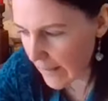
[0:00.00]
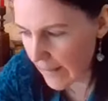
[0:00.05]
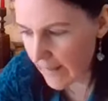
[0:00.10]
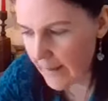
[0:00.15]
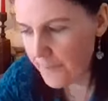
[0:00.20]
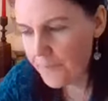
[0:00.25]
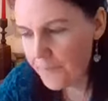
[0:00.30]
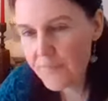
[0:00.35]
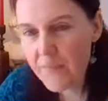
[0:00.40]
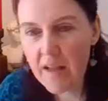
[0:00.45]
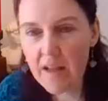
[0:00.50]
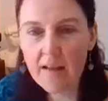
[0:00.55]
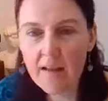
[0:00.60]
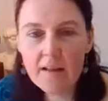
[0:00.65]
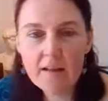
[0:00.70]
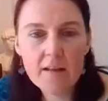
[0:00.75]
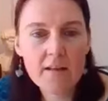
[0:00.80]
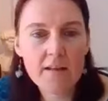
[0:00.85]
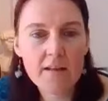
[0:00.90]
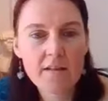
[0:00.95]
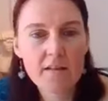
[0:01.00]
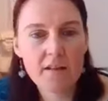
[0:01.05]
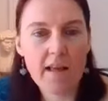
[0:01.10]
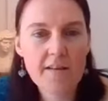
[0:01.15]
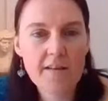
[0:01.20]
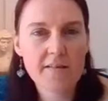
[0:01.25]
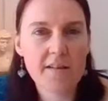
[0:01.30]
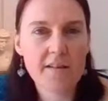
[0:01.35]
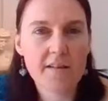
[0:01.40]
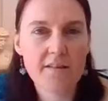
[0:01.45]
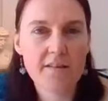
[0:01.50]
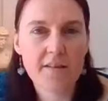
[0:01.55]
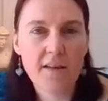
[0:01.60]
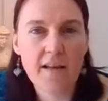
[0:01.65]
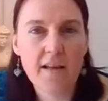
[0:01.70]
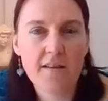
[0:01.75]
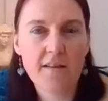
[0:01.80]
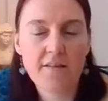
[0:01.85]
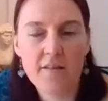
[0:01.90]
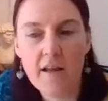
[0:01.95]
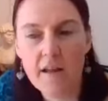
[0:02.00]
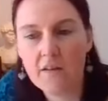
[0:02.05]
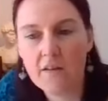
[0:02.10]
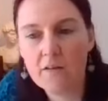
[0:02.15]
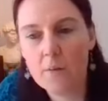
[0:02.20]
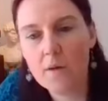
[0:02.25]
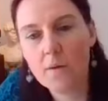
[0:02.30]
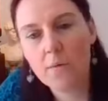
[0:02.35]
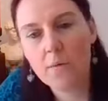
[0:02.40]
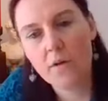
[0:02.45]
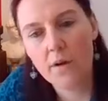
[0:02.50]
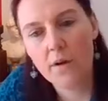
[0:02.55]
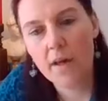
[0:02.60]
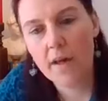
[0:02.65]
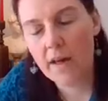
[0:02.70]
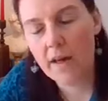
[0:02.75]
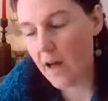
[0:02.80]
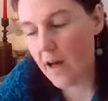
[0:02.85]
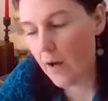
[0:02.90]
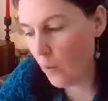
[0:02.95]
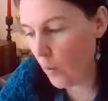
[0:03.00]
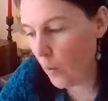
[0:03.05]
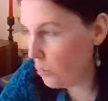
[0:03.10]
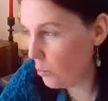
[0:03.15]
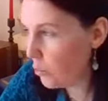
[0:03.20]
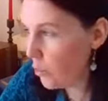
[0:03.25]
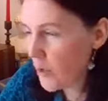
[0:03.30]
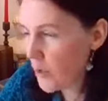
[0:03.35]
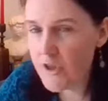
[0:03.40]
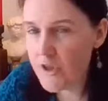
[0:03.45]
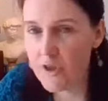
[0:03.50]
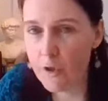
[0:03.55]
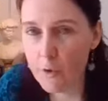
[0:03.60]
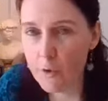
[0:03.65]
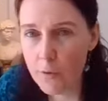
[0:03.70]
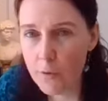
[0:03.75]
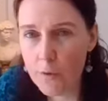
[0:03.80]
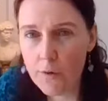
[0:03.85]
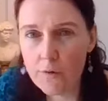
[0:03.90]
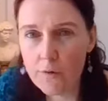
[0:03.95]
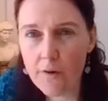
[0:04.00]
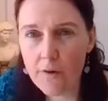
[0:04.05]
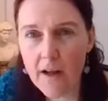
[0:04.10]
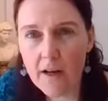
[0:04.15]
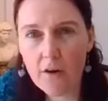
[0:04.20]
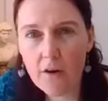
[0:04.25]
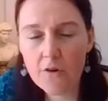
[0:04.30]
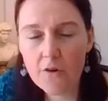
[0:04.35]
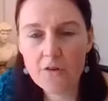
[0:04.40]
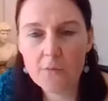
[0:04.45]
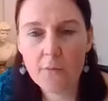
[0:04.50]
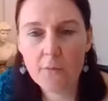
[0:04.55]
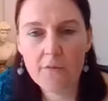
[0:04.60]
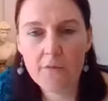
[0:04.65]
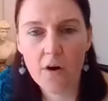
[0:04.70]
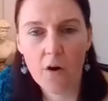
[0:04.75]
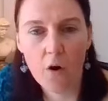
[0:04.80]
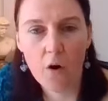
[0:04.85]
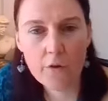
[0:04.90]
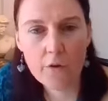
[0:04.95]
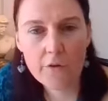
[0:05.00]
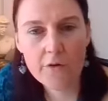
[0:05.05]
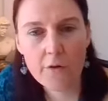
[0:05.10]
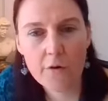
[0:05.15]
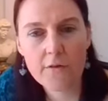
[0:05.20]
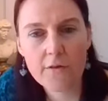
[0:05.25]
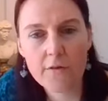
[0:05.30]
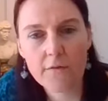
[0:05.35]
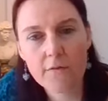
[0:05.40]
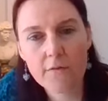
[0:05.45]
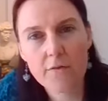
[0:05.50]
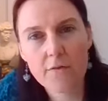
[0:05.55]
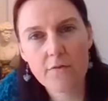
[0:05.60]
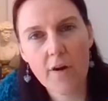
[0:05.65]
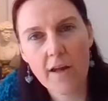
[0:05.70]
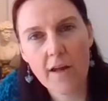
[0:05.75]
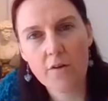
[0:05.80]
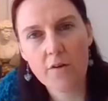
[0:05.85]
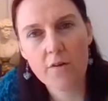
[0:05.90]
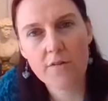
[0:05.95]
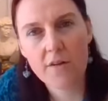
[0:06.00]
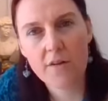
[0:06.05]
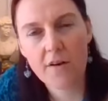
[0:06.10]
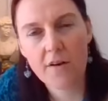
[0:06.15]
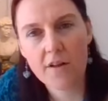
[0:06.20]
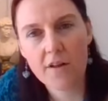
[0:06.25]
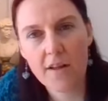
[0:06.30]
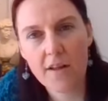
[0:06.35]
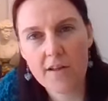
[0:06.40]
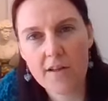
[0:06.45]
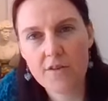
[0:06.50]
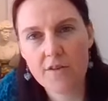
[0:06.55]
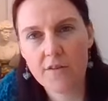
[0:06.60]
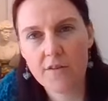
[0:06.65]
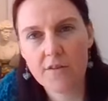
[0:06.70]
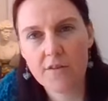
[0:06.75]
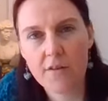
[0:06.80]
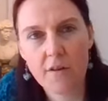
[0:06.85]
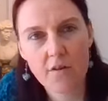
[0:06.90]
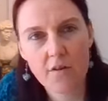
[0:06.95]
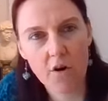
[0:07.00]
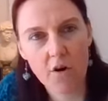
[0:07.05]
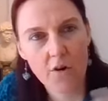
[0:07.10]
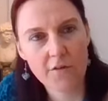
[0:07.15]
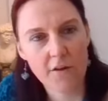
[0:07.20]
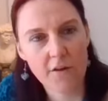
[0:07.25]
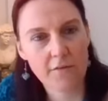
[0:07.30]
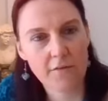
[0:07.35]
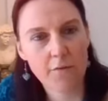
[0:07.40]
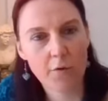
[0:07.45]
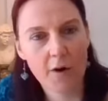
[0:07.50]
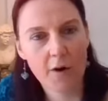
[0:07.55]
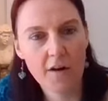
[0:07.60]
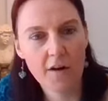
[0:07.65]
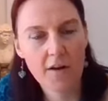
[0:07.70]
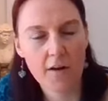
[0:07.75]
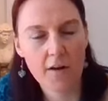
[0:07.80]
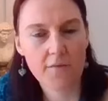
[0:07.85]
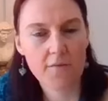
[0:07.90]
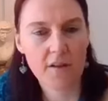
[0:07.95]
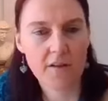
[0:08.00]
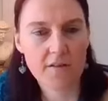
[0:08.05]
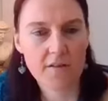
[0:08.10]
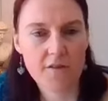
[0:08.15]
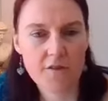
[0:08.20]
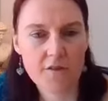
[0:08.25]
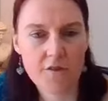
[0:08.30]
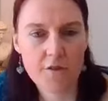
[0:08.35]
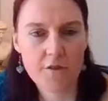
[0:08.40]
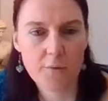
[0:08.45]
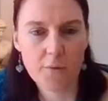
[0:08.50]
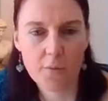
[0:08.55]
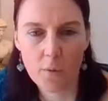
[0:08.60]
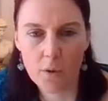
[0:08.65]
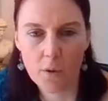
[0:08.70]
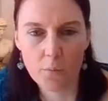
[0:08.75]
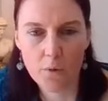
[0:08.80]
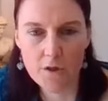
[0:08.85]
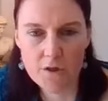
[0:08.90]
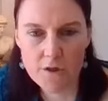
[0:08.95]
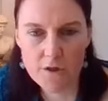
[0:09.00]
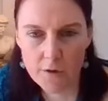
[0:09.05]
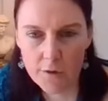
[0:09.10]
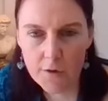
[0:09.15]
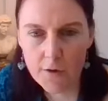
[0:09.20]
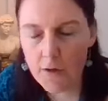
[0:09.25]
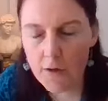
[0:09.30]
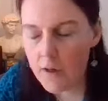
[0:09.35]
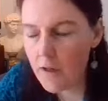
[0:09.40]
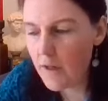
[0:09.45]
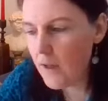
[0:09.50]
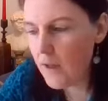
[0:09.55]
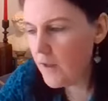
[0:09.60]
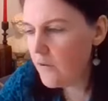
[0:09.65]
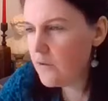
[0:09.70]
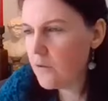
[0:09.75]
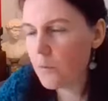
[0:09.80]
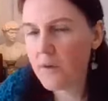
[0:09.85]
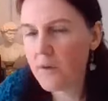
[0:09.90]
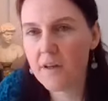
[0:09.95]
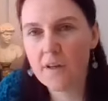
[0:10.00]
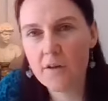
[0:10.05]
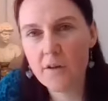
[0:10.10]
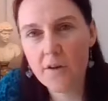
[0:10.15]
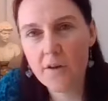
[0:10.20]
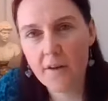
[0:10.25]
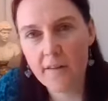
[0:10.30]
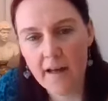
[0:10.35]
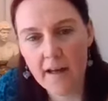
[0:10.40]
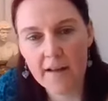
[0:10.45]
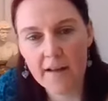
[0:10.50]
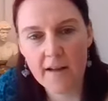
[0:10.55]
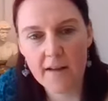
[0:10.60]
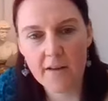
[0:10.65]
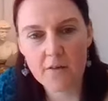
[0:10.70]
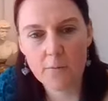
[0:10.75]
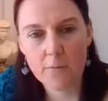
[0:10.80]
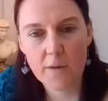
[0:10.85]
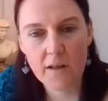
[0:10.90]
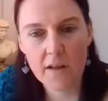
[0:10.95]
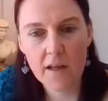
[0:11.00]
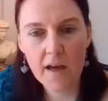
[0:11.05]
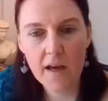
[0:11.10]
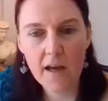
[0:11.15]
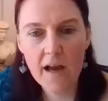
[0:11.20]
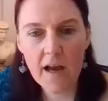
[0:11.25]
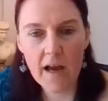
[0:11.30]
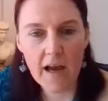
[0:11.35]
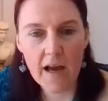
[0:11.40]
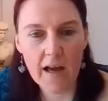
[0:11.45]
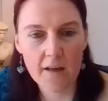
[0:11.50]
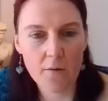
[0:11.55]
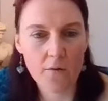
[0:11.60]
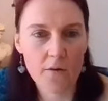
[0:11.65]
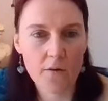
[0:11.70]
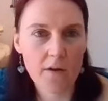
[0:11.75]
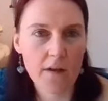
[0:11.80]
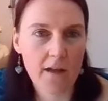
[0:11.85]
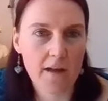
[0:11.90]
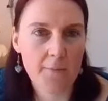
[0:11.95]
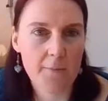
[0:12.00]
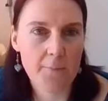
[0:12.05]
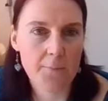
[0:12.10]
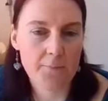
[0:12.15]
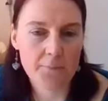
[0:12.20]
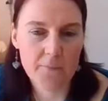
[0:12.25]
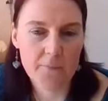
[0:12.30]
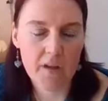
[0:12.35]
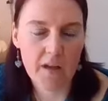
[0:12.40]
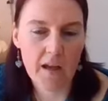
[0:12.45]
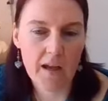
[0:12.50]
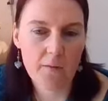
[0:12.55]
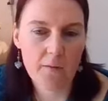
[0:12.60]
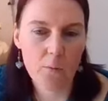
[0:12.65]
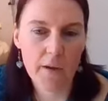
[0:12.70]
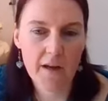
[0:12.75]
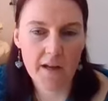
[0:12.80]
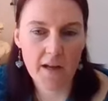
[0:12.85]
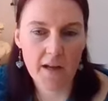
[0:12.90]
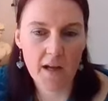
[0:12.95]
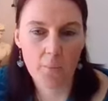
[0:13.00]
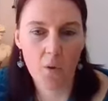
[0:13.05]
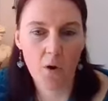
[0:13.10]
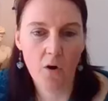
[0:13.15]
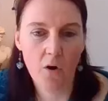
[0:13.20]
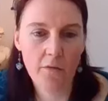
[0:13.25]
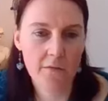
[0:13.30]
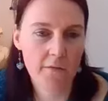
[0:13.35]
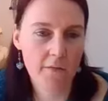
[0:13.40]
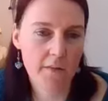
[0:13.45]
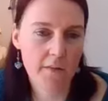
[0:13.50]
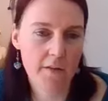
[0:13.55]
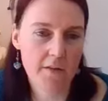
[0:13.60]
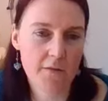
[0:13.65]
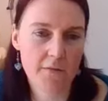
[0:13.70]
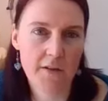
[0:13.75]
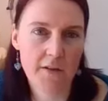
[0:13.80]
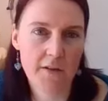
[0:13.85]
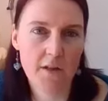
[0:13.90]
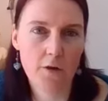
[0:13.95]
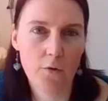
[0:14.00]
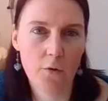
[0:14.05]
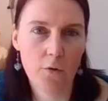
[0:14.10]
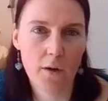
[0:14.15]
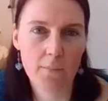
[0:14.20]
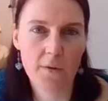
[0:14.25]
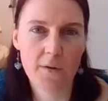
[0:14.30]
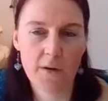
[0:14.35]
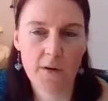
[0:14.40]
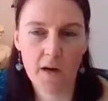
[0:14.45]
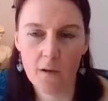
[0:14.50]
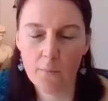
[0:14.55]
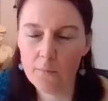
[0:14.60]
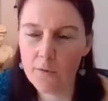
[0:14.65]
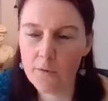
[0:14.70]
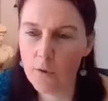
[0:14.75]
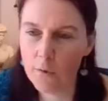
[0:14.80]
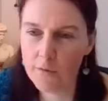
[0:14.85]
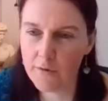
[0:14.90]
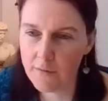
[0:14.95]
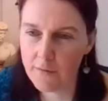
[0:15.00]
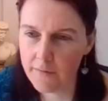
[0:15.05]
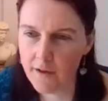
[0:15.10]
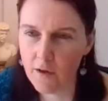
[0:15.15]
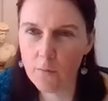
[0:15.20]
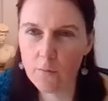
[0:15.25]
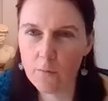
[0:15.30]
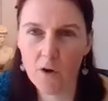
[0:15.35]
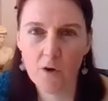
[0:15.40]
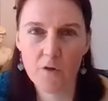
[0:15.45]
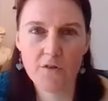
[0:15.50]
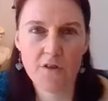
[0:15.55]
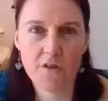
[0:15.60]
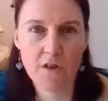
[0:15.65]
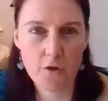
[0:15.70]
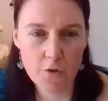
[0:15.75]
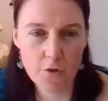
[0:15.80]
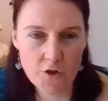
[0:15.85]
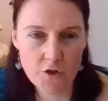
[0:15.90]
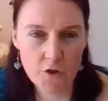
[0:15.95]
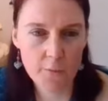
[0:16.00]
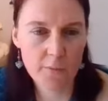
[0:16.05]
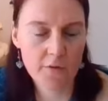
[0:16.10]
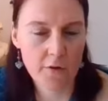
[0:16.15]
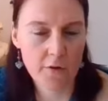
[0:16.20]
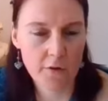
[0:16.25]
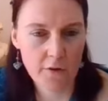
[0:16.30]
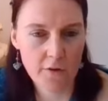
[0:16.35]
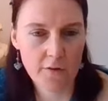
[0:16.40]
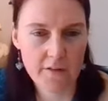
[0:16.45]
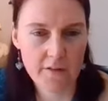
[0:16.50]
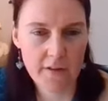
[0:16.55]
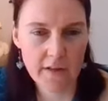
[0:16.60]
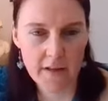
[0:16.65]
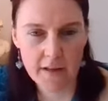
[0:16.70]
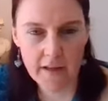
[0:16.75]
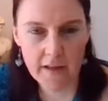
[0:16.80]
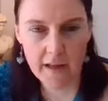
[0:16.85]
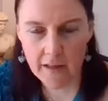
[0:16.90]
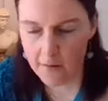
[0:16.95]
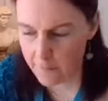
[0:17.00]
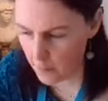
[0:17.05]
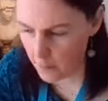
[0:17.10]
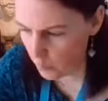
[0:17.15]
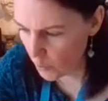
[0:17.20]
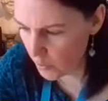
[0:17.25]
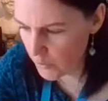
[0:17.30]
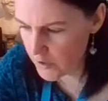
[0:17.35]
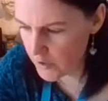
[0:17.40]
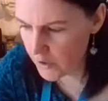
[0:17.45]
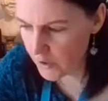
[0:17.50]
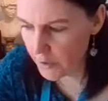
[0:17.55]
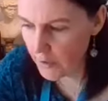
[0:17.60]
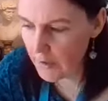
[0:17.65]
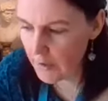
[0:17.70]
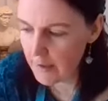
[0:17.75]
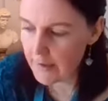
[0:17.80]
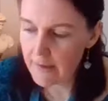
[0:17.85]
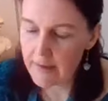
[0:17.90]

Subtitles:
The last thing to say is next week we're looking at World War II records. We've got all sorts of records in our collections across our four archive centres to do with World War II. So we're going to look at that next week. And when I come off this video, I'm going to upload the film onto YouTube so you can see it again if you want to.